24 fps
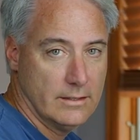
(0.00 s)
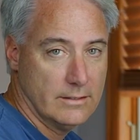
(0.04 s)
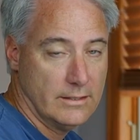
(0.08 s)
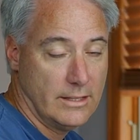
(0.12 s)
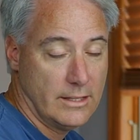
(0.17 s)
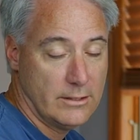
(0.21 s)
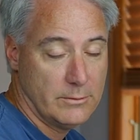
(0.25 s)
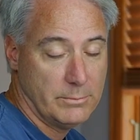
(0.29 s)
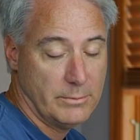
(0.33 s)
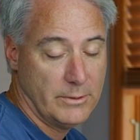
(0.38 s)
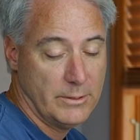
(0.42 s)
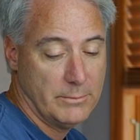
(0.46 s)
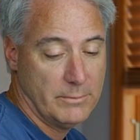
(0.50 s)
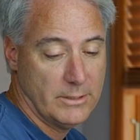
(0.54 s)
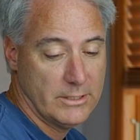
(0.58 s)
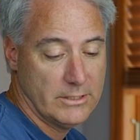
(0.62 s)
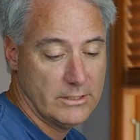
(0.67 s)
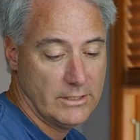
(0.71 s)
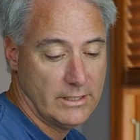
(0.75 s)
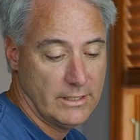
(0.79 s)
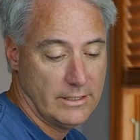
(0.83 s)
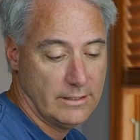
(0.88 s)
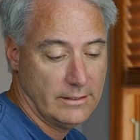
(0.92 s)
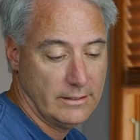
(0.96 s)
So that's pretty
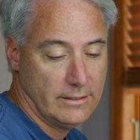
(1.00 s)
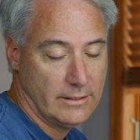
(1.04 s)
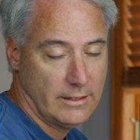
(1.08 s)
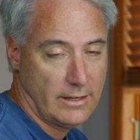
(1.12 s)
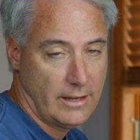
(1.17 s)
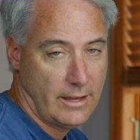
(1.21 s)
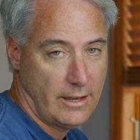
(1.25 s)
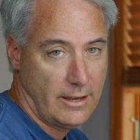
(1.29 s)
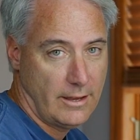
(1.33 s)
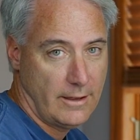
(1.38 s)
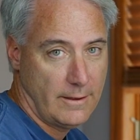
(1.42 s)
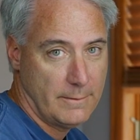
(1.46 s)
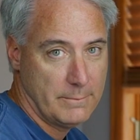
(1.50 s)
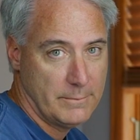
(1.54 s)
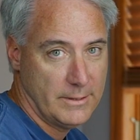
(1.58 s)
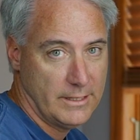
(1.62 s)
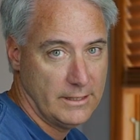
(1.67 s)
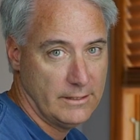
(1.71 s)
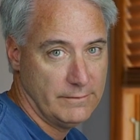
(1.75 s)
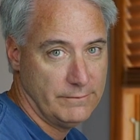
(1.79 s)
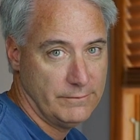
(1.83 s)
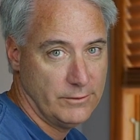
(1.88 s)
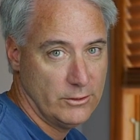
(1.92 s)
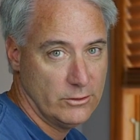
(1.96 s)
much it.
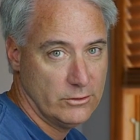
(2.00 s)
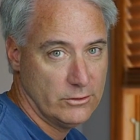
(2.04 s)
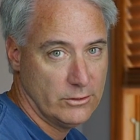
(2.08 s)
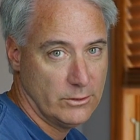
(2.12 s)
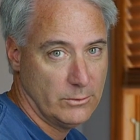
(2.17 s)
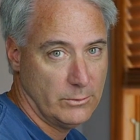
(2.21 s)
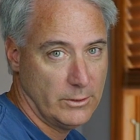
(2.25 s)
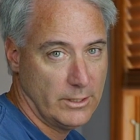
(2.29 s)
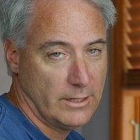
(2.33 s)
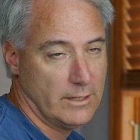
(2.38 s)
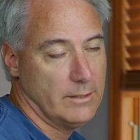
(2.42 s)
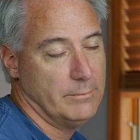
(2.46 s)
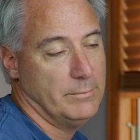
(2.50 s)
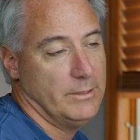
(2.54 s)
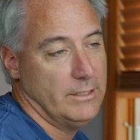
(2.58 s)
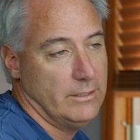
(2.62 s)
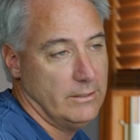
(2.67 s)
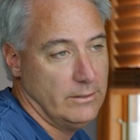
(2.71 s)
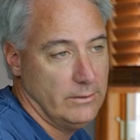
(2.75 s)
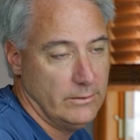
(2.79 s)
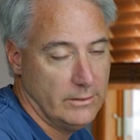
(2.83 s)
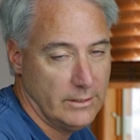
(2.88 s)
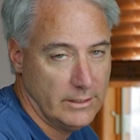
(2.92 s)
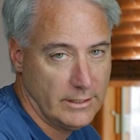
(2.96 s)
In the future, what I'm going to be
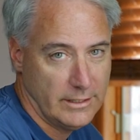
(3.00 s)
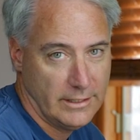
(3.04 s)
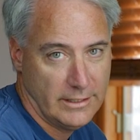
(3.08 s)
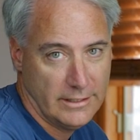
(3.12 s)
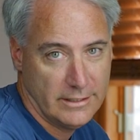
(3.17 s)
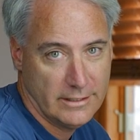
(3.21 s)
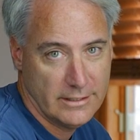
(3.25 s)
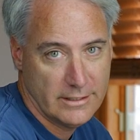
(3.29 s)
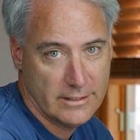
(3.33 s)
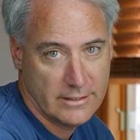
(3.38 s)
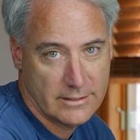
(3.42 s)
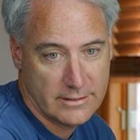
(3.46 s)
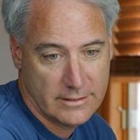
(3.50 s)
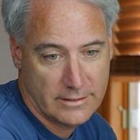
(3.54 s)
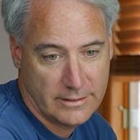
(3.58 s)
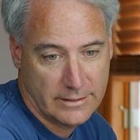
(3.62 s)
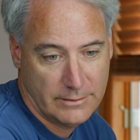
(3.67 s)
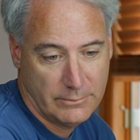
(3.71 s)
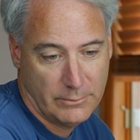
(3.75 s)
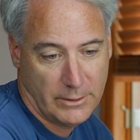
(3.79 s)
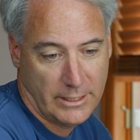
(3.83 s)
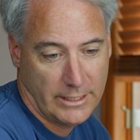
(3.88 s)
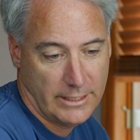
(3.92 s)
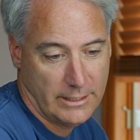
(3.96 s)
doing
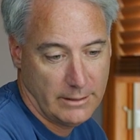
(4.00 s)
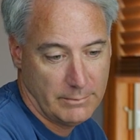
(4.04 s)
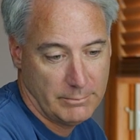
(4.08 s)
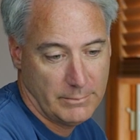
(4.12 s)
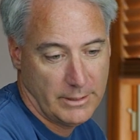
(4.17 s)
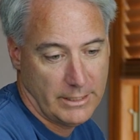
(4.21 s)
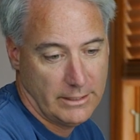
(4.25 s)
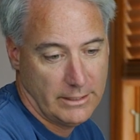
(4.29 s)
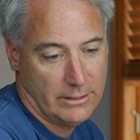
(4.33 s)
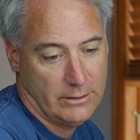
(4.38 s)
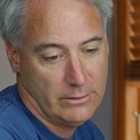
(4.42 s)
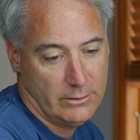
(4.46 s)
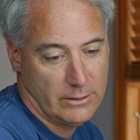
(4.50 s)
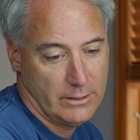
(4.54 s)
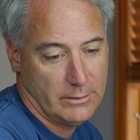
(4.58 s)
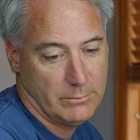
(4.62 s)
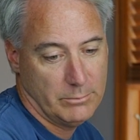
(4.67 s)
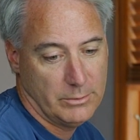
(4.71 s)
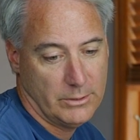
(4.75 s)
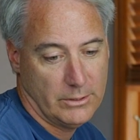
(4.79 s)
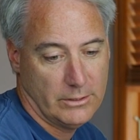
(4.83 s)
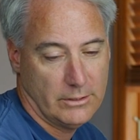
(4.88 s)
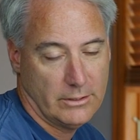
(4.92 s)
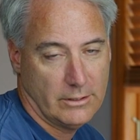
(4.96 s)
is when I get my new
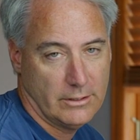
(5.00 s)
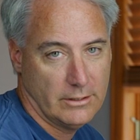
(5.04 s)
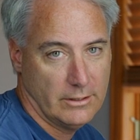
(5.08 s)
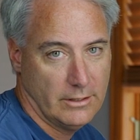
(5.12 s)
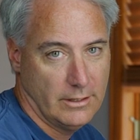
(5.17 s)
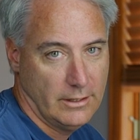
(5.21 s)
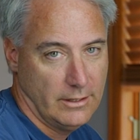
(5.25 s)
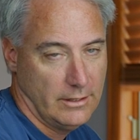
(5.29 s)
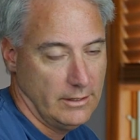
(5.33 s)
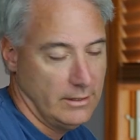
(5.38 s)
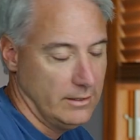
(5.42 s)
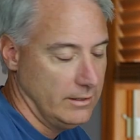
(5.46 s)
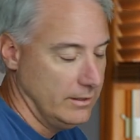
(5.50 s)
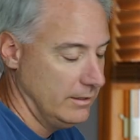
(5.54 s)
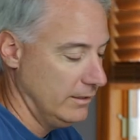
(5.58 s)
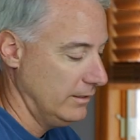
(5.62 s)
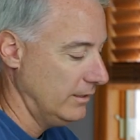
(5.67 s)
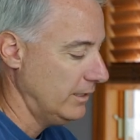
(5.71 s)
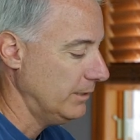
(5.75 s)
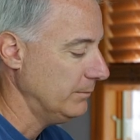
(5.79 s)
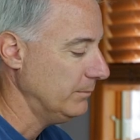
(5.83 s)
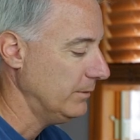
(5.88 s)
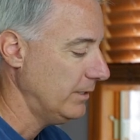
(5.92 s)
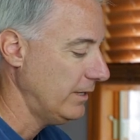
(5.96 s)
computer,
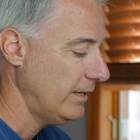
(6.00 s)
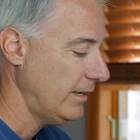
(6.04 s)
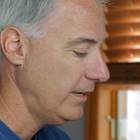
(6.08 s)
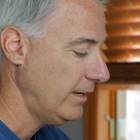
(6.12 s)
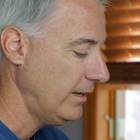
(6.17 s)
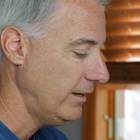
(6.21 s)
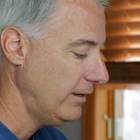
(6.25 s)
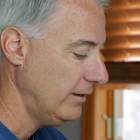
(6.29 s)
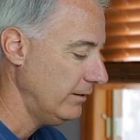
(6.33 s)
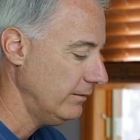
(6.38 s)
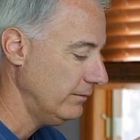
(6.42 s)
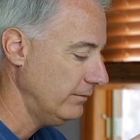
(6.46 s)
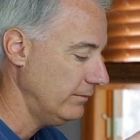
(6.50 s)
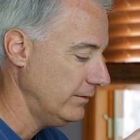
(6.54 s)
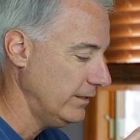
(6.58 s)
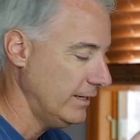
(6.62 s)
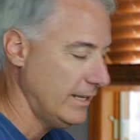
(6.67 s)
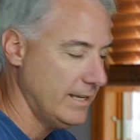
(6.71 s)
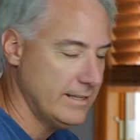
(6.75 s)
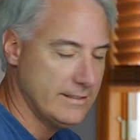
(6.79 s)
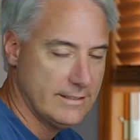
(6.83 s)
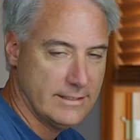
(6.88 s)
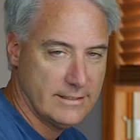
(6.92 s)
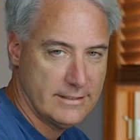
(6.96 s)
I'm going to have an
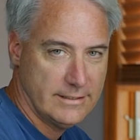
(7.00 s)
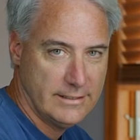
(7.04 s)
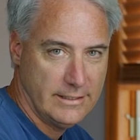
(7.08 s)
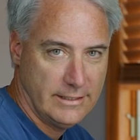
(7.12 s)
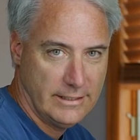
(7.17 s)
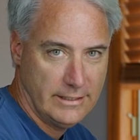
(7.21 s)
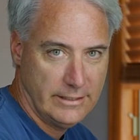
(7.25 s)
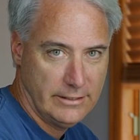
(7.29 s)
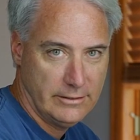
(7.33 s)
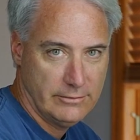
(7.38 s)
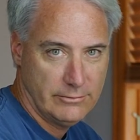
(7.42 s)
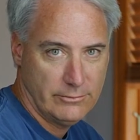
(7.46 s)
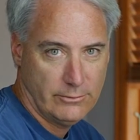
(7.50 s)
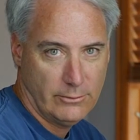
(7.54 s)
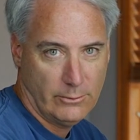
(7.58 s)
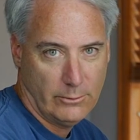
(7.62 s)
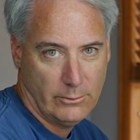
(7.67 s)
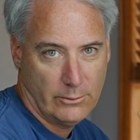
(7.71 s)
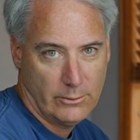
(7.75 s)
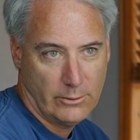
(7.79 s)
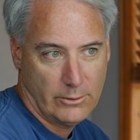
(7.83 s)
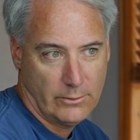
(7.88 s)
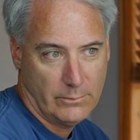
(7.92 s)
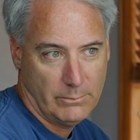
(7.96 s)
SSD
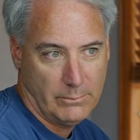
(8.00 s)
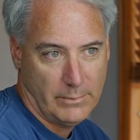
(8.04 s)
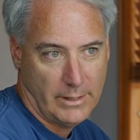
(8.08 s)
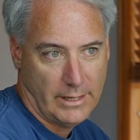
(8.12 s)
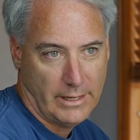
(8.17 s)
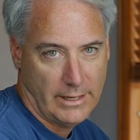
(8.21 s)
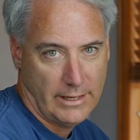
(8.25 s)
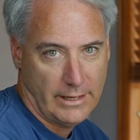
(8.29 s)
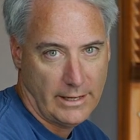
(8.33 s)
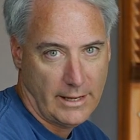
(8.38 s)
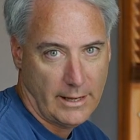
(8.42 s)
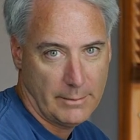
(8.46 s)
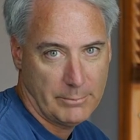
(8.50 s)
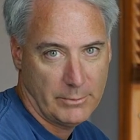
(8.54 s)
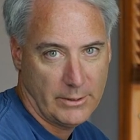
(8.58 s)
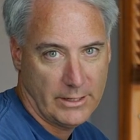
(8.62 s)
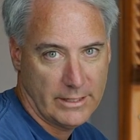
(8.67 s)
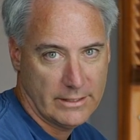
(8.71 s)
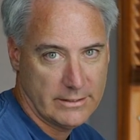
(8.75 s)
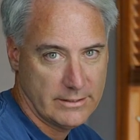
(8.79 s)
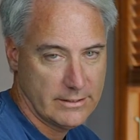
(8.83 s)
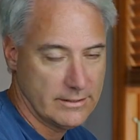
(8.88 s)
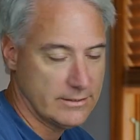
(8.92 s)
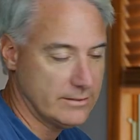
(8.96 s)
for my
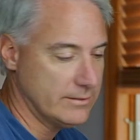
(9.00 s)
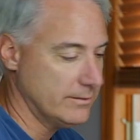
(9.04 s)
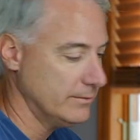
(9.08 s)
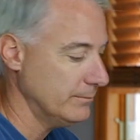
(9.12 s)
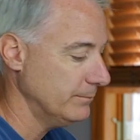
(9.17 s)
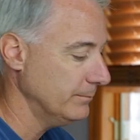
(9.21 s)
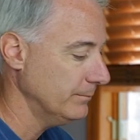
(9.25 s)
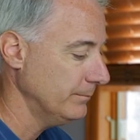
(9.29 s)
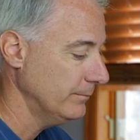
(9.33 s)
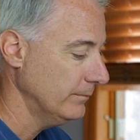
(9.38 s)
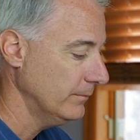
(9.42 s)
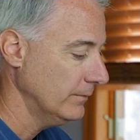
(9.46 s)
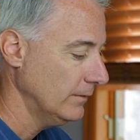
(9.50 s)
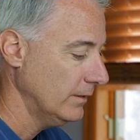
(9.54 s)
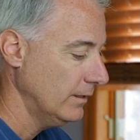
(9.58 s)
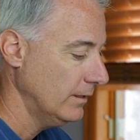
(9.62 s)
operating system.